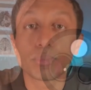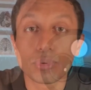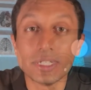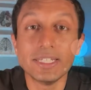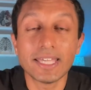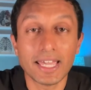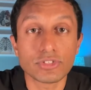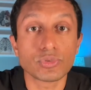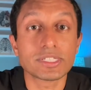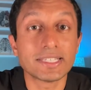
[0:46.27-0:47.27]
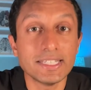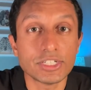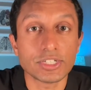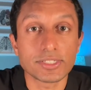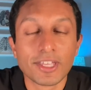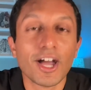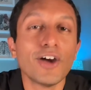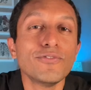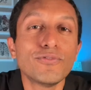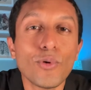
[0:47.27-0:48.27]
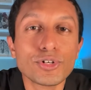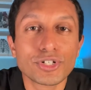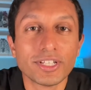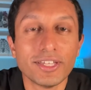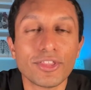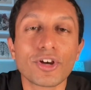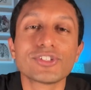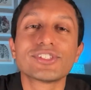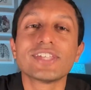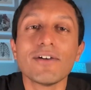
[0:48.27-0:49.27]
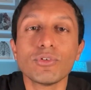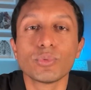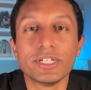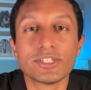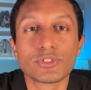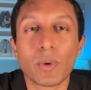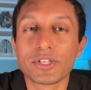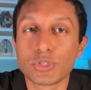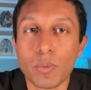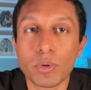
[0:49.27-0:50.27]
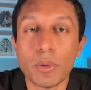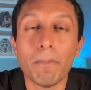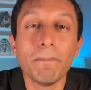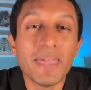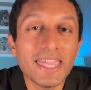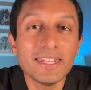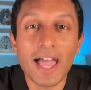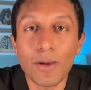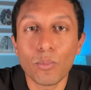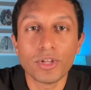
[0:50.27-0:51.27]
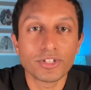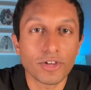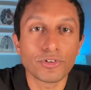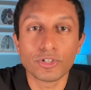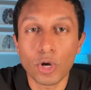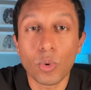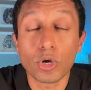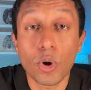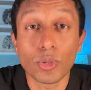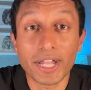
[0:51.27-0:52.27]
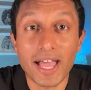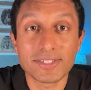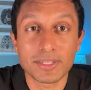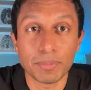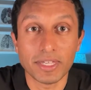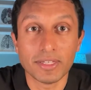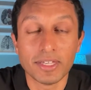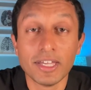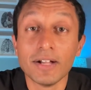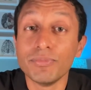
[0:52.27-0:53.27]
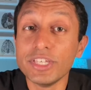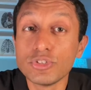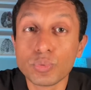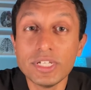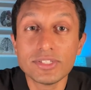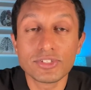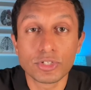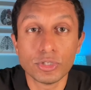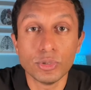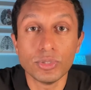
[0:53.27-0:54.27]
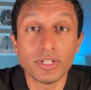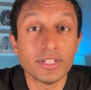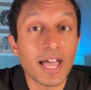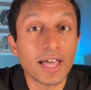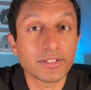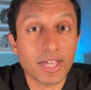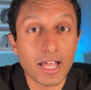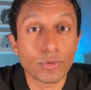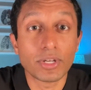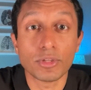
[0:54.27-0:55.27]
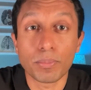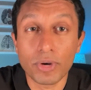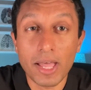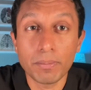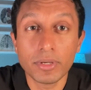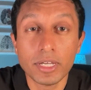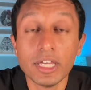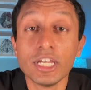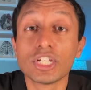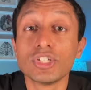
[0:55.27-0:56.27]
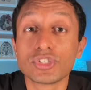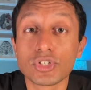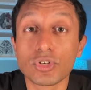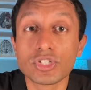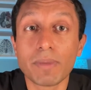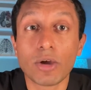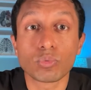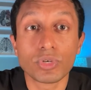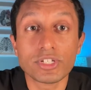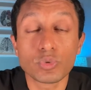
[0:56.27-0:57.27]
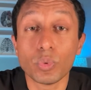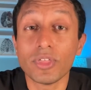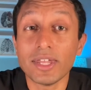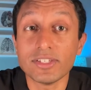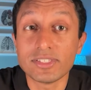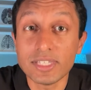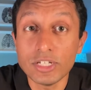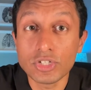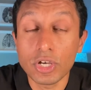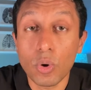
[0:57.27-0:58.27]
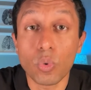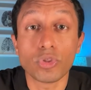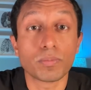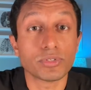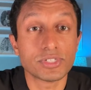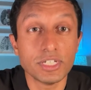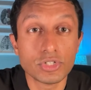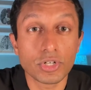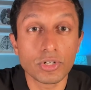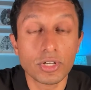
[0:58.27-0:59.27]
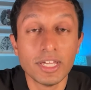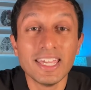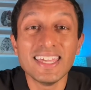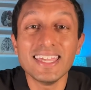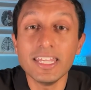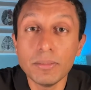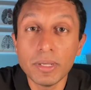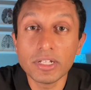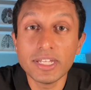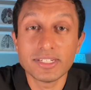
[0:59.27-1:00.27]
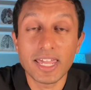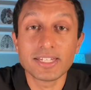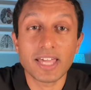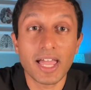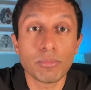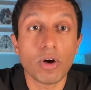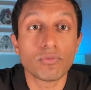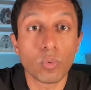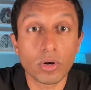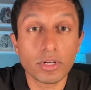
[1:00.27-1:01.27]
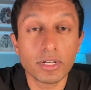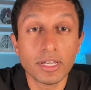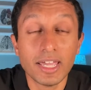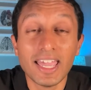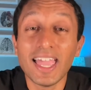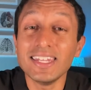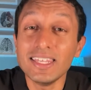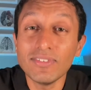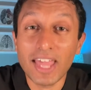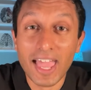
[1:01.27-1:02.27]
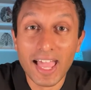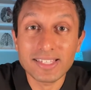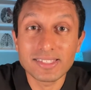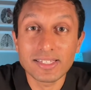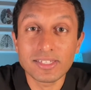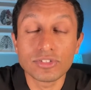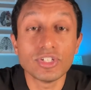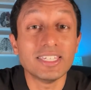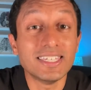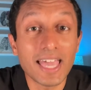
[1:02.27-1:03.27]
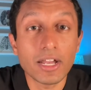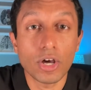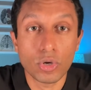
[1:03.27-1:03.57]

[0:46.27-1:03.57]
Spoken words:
precancerous lesions. Unfortunately, there are several reasons why someone may not want to undergo a colonoscopy. These reasons include not tolerating the prep, concerns about risks with anesthesia or the procedure, inability to take time off work, and even access to get a